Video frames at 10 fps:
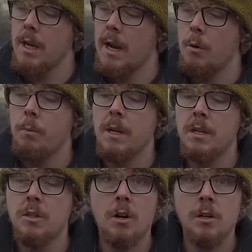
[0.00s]
now
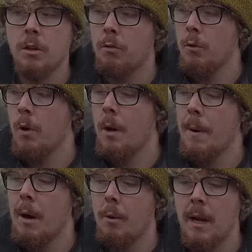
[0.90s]
being charged through a
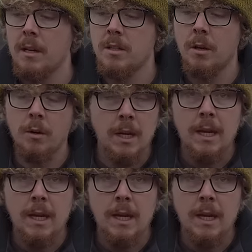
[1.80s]
power pack. So